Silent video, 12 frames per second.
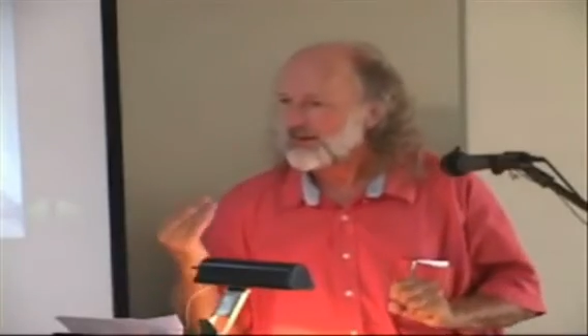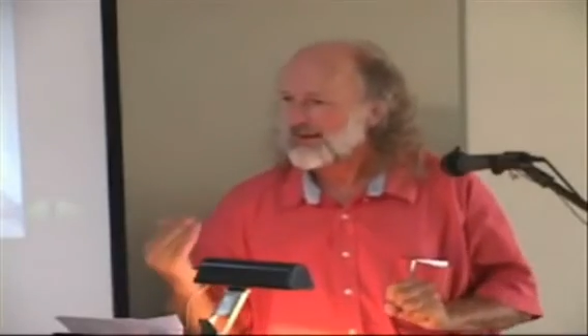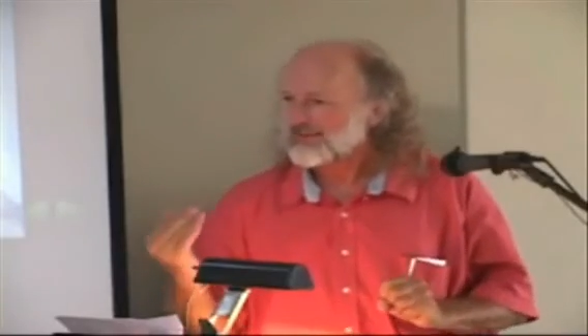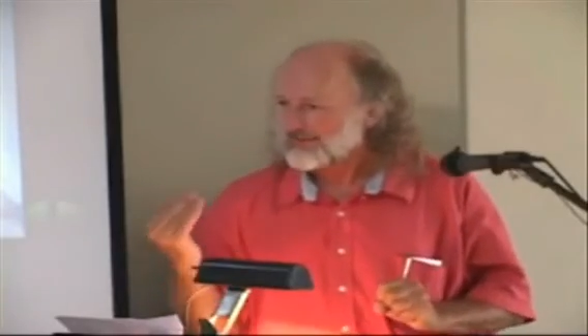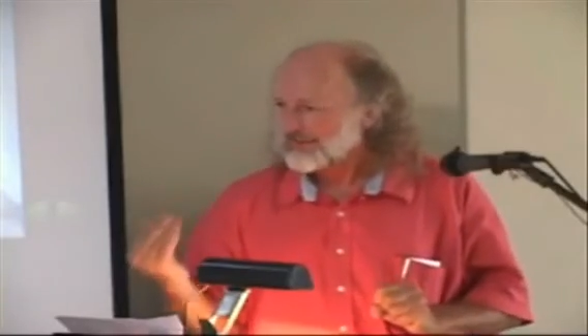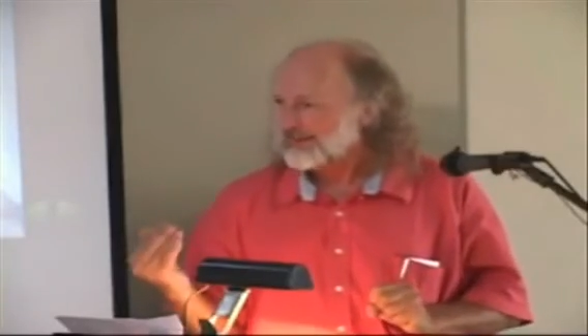
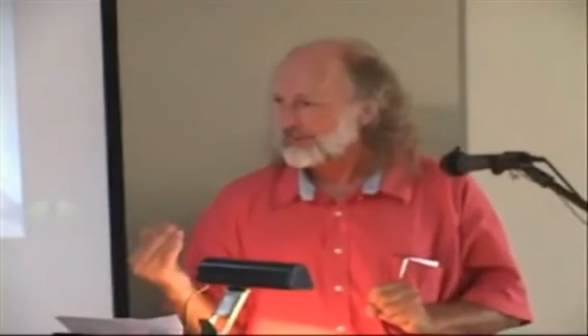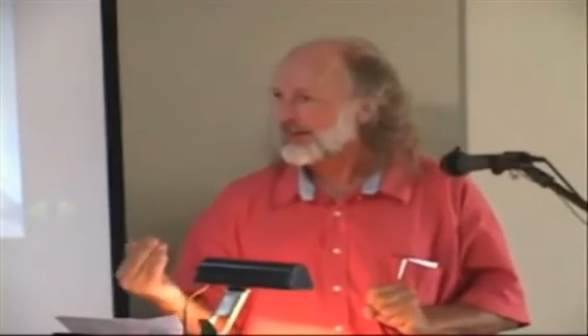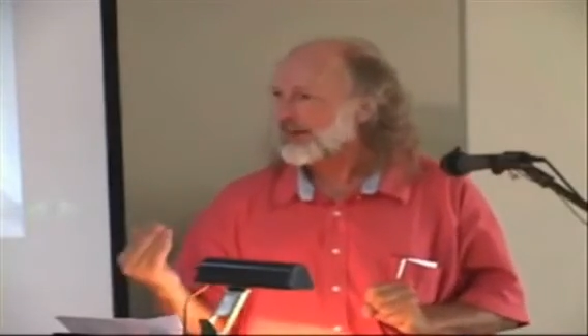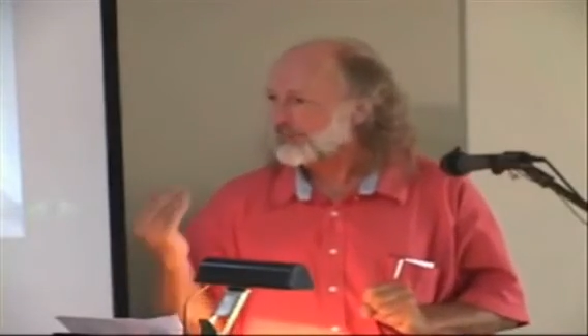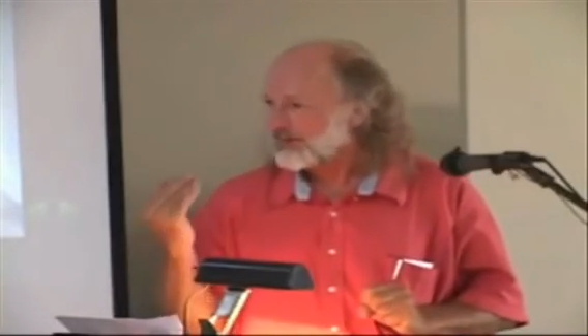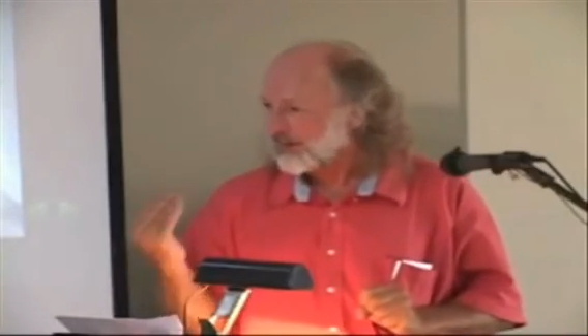recurring
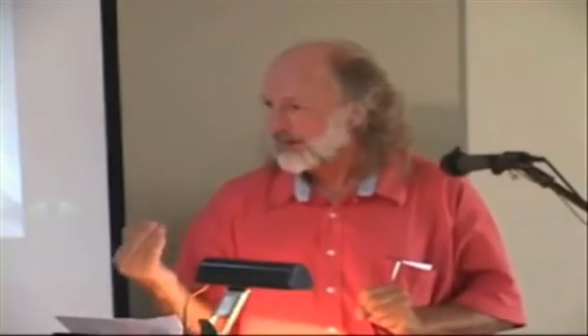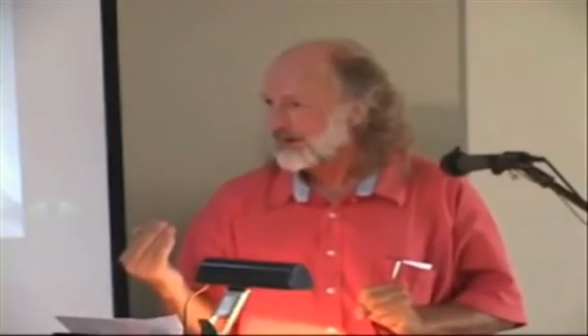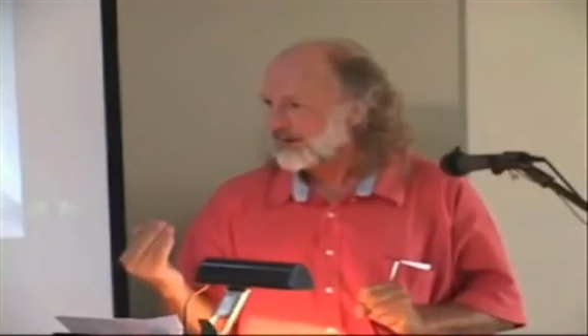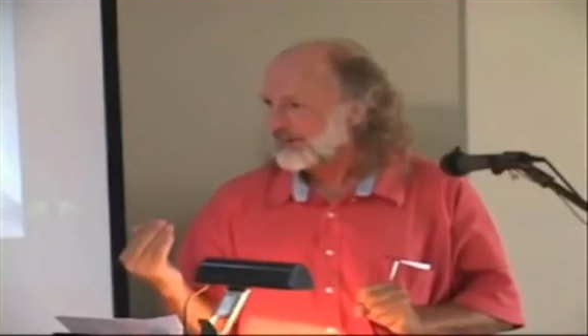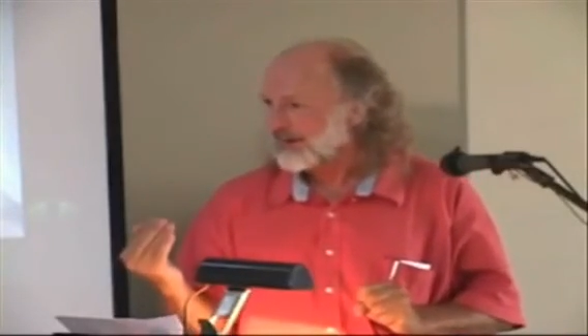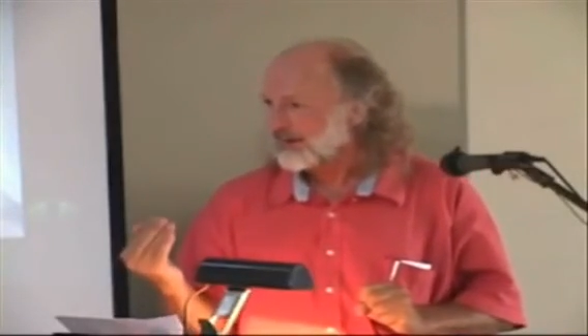themes that I'm
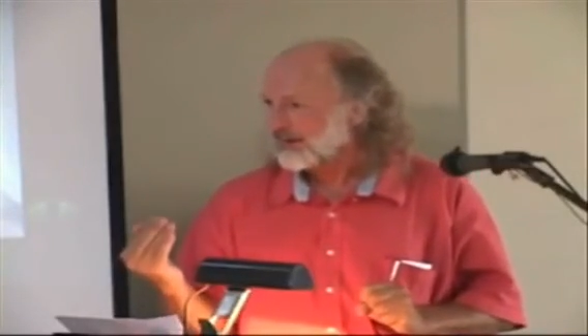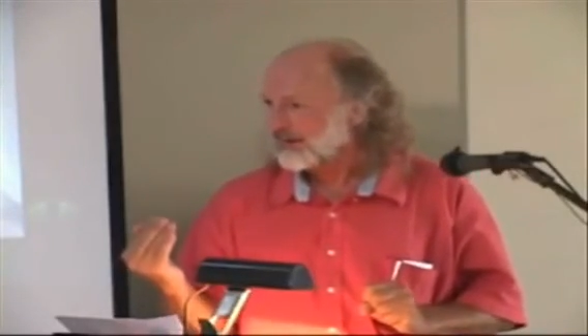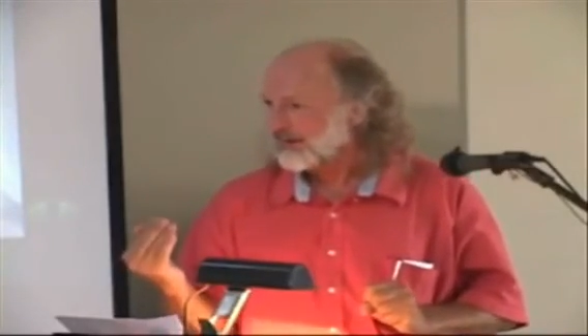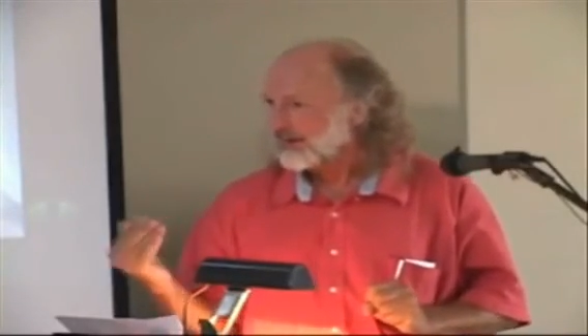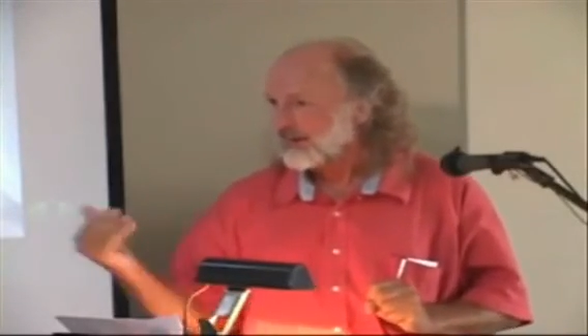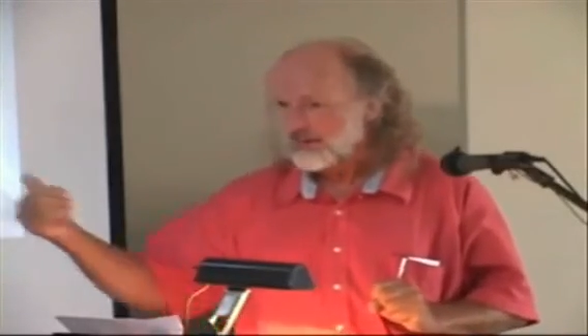talking
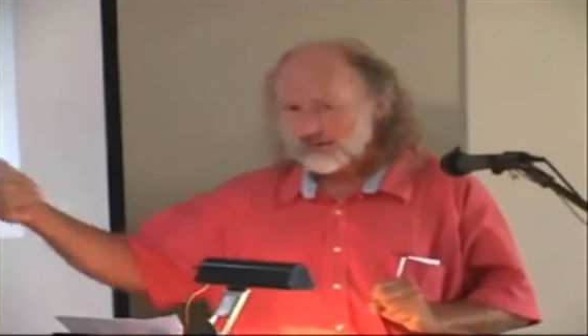about